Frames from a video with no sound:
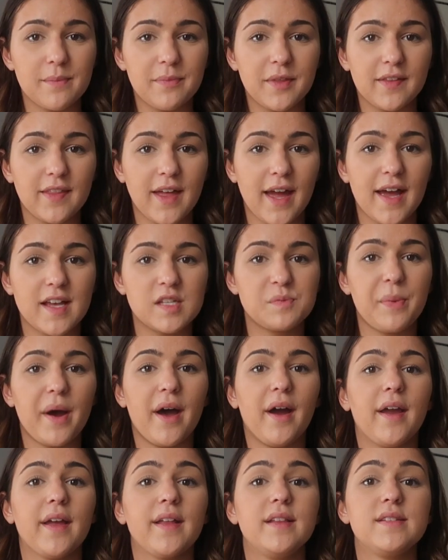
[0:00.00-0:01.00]
something that has
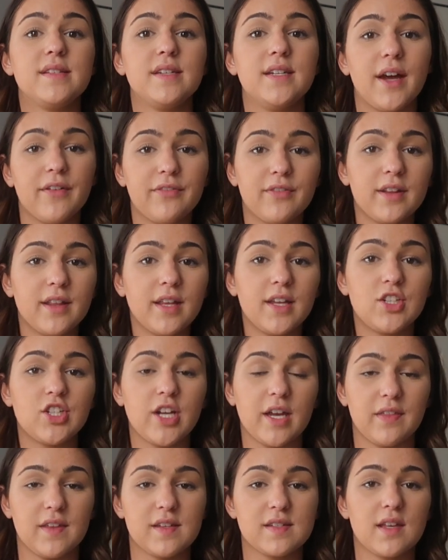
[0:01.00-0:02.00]
pockets, definitely
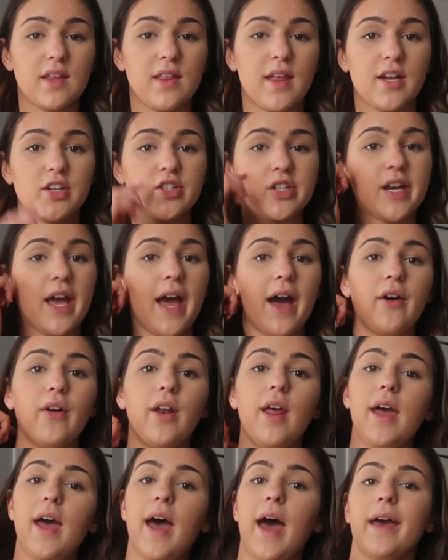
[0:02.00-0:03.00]
check this collection
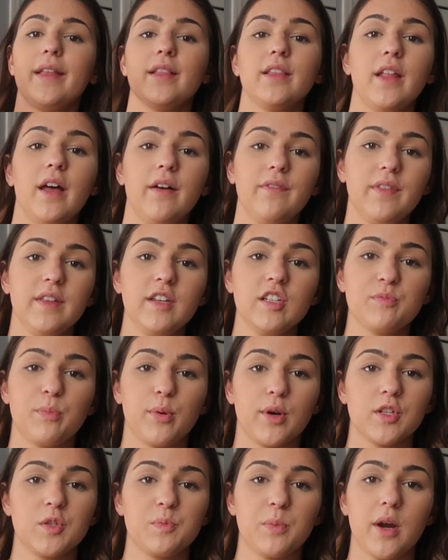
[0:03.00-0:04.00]
out. I love these
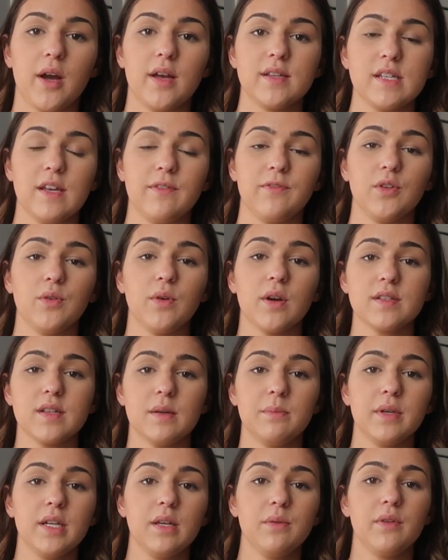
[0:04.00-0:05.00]
sports bras. If you are
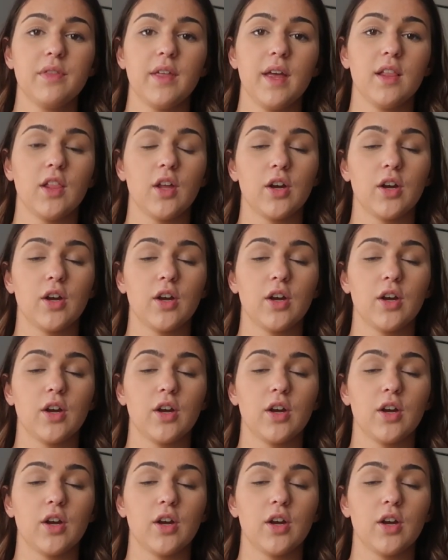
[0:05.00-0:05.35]
somebody with a